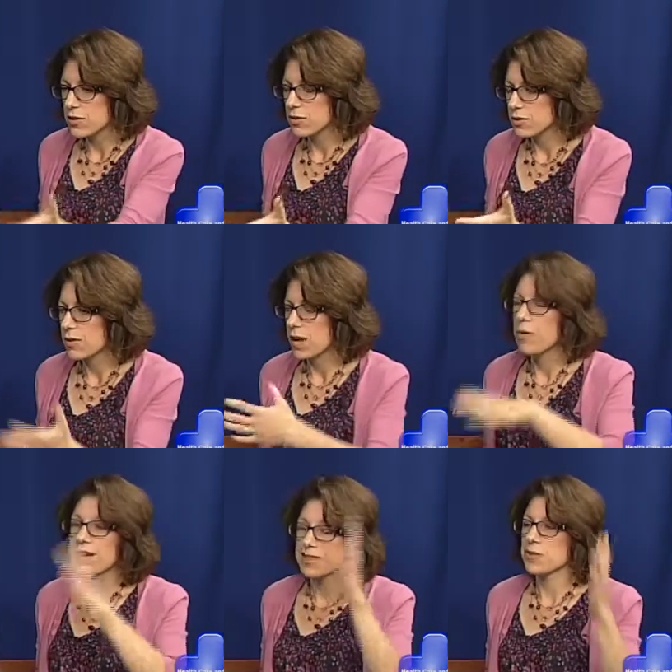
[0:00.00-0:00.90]
the good, I,
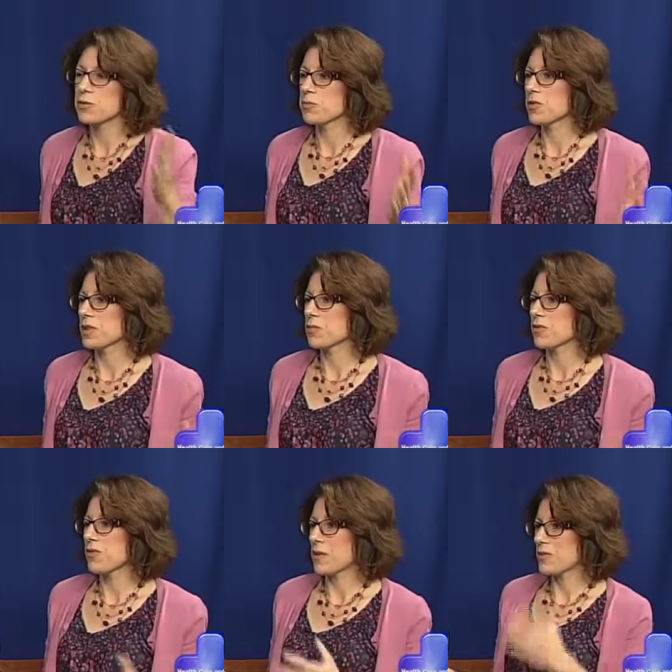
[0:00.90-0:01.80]
I say good and plenty
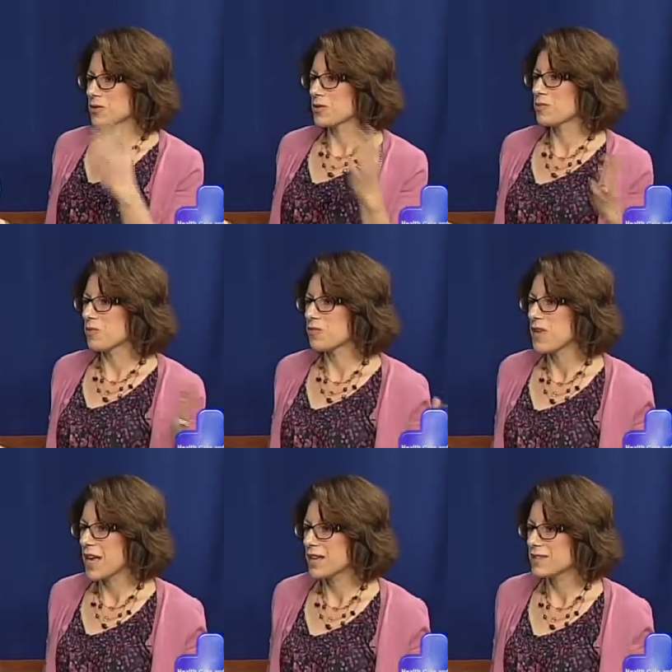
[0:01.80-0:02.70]
buffet, but those
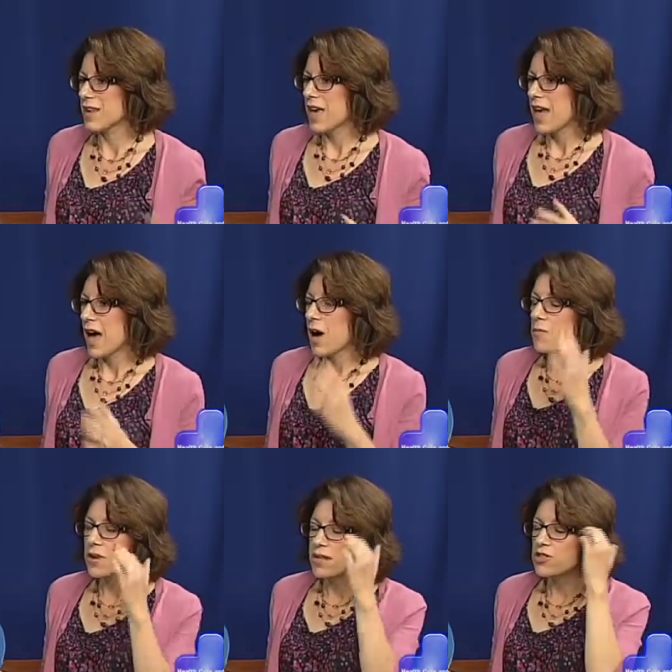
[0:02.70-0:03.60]
buffets,
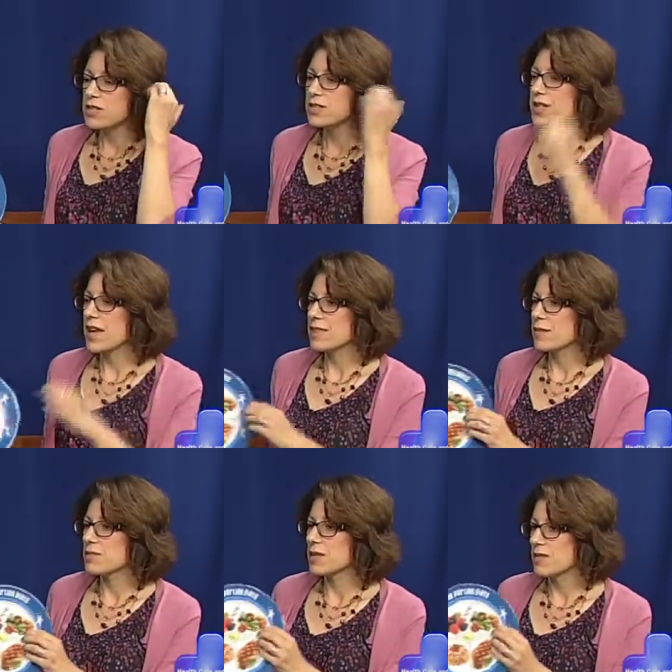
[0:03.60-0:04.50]
but just to get
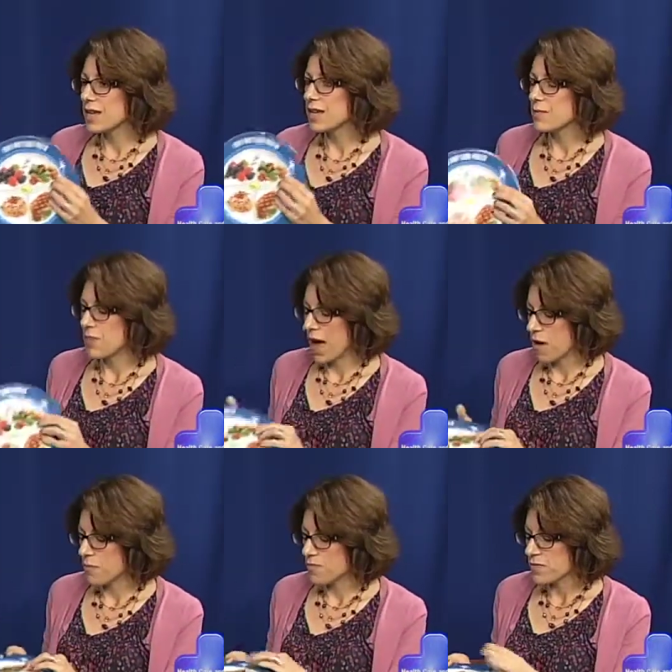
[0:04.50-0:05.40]
them to think
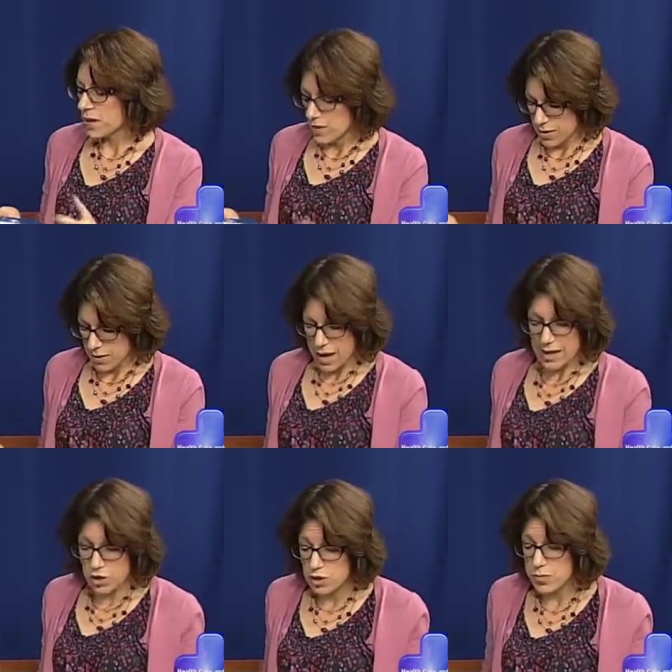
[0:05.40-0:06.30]
about
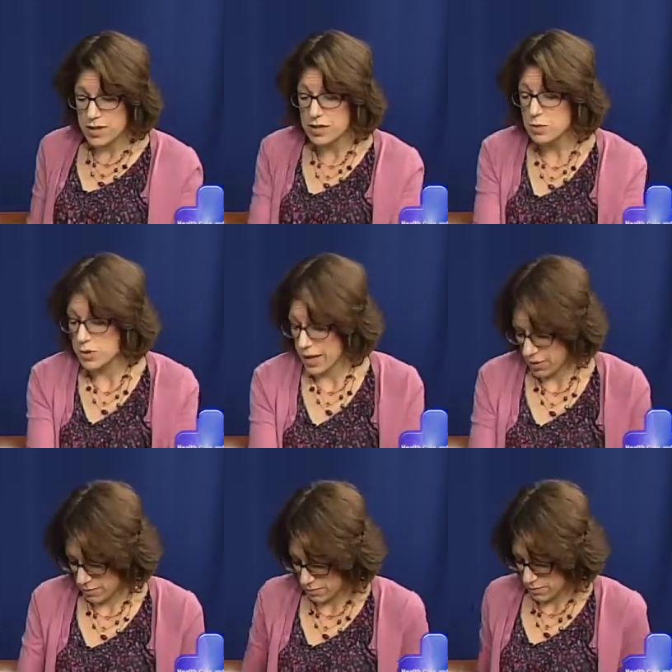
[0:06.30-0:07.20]
and it could be this plate,
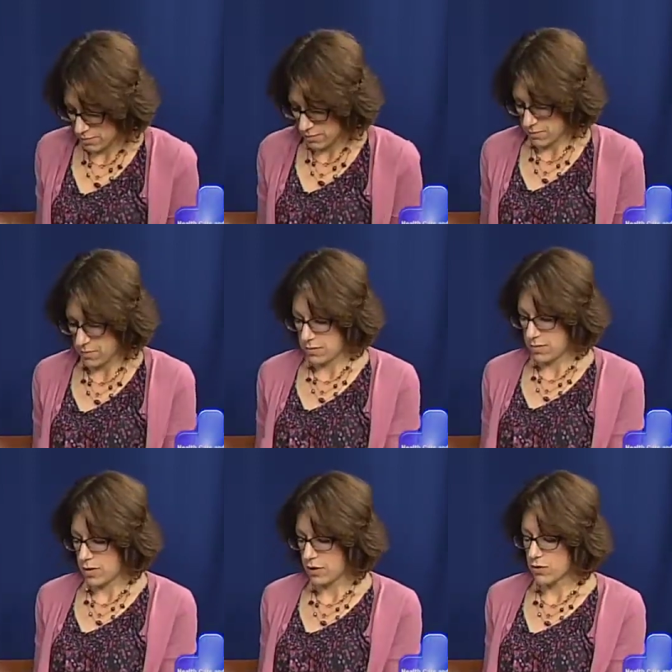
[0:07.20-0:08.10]
mm -hmm.
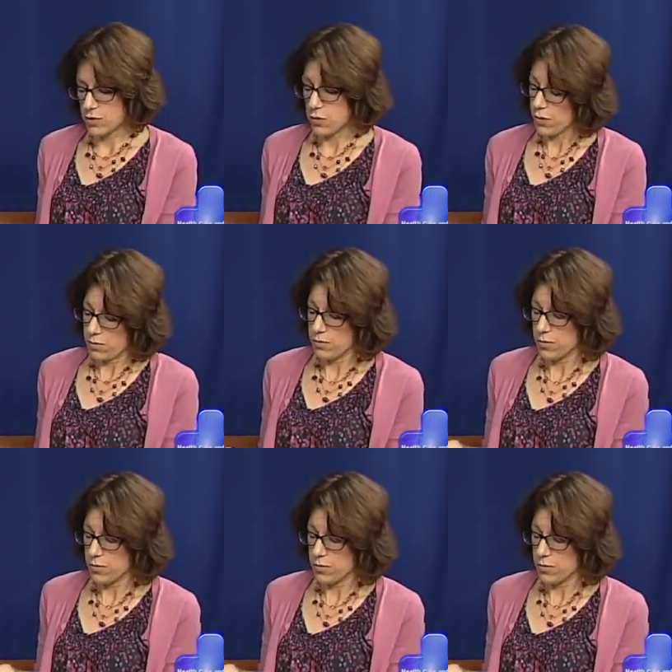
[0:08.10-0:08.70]
Dr. Rosenberg,